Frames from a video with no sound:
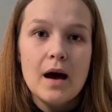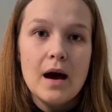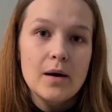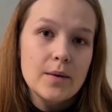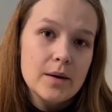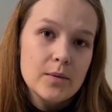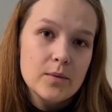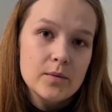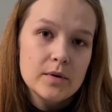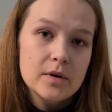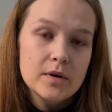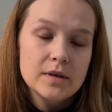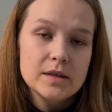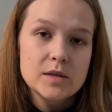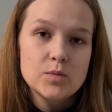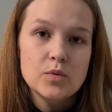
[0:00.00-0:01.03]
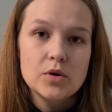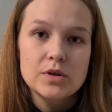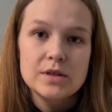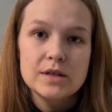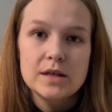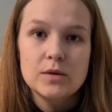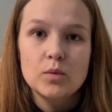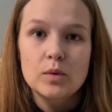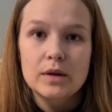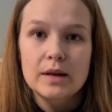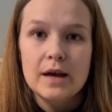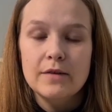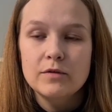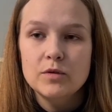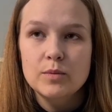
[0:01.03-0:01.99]
However, this project
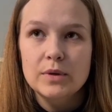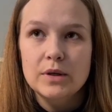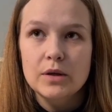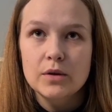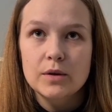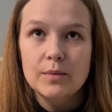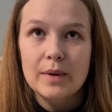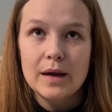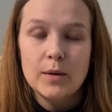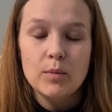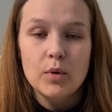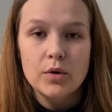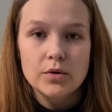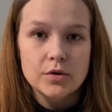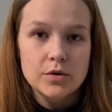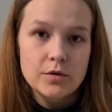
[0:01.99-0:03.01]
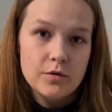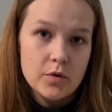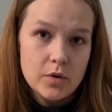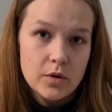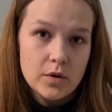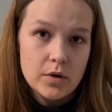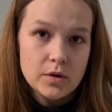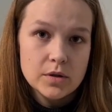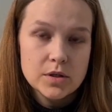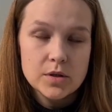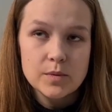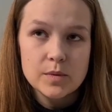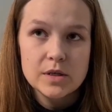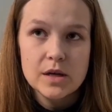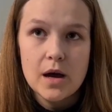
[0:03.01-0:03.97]
will have to be on the back burner for
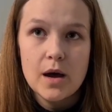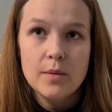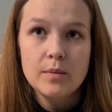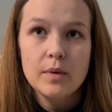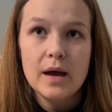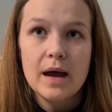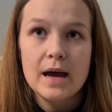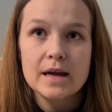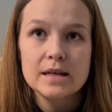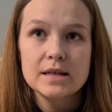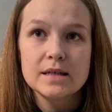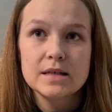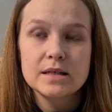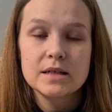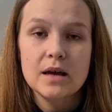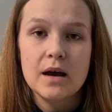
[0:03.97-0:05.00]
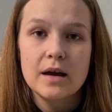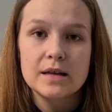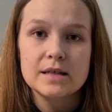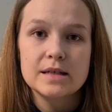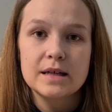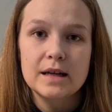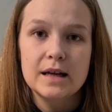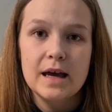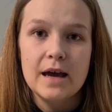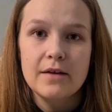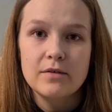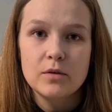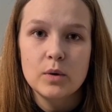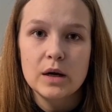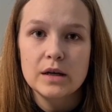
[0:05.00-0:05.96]
some time as I still
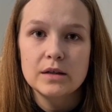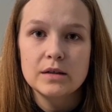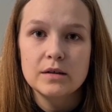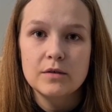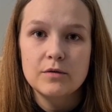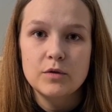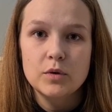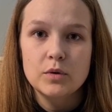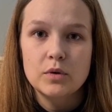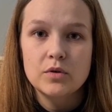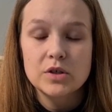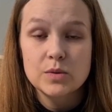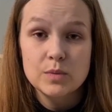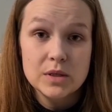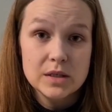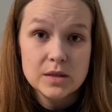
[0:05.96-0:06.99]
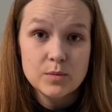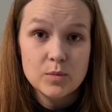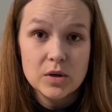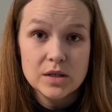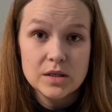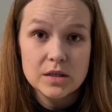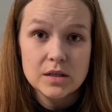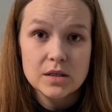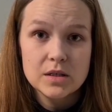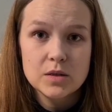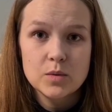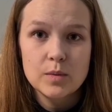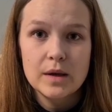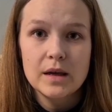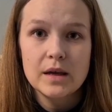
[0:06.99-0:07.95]
have quite a few Christmas
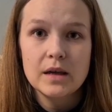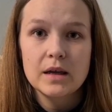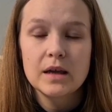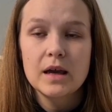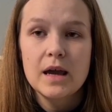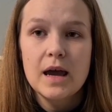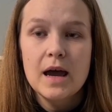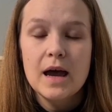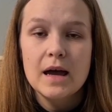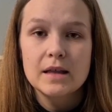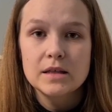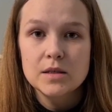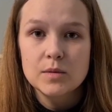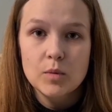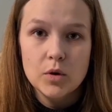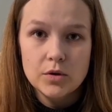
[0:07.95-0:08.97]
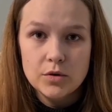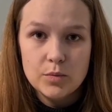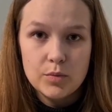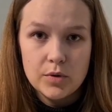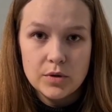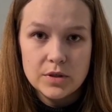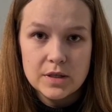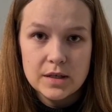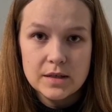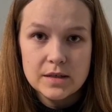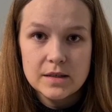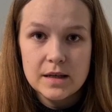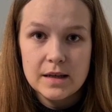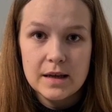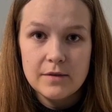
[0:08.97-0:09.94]
presents to make and some other
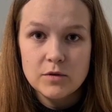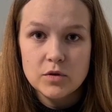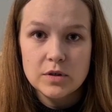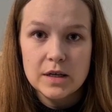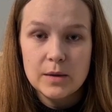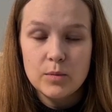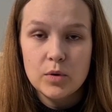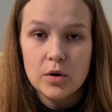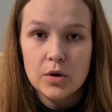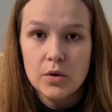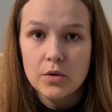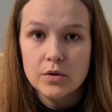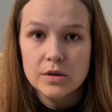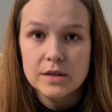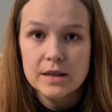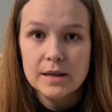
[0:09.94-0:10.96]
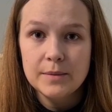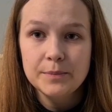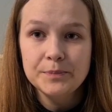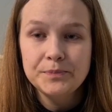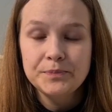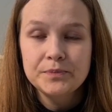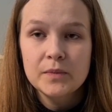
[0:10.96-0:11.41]
projects that have to take priority.